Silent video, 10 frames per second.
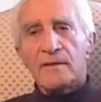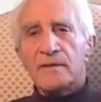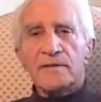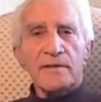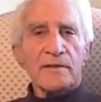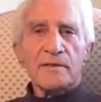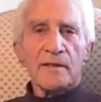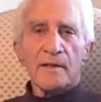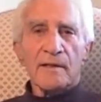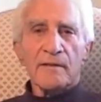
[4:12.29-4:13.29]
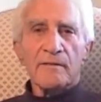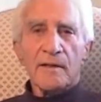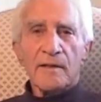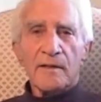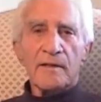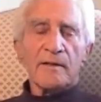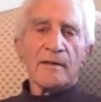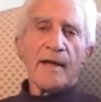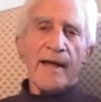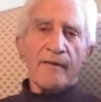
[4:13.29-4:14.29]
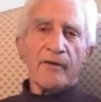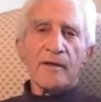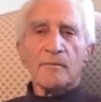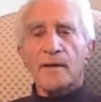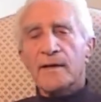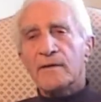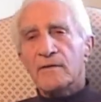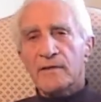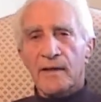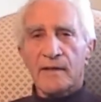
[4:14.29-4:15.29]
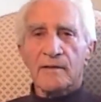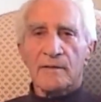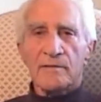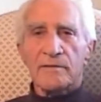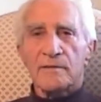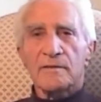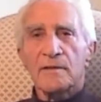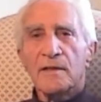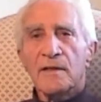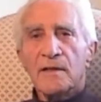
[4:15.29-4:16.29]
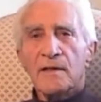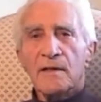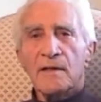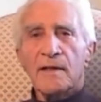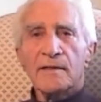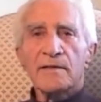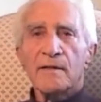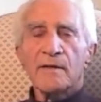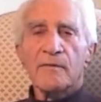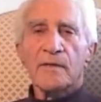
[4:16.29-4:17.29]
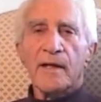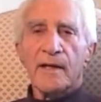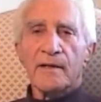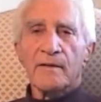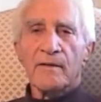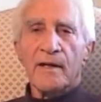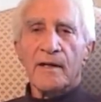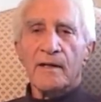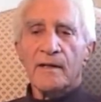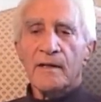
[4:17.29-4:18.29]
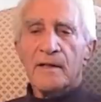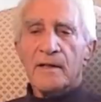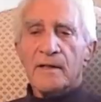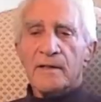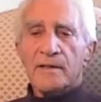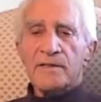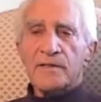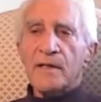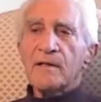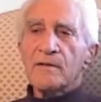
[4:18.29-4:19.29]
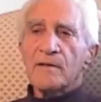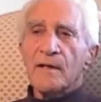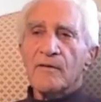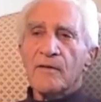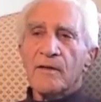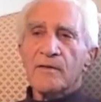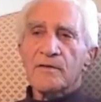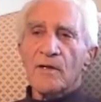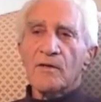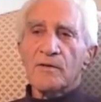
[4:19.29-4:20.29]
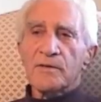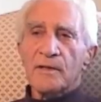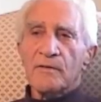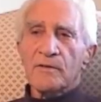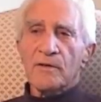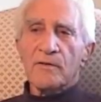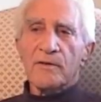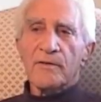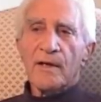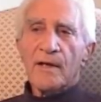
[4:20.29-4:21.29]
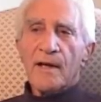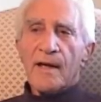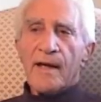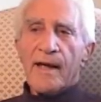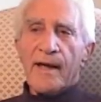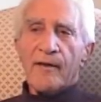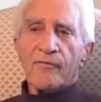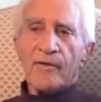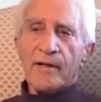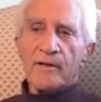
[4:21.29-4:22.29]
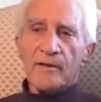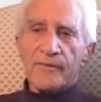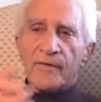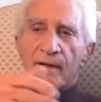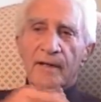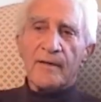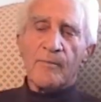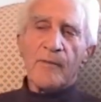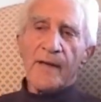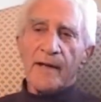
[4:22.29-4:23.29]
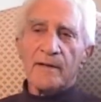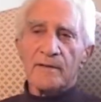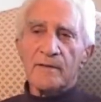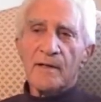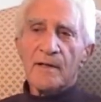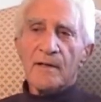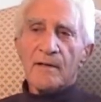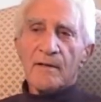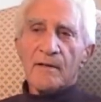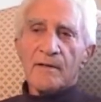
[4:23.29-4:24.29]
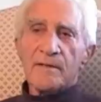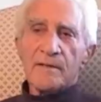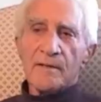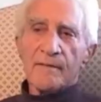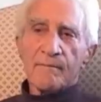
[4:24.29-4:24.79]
insisted on either having a mic or get closer. And that's how I would handle that. The singer, I would always have right offside the piano because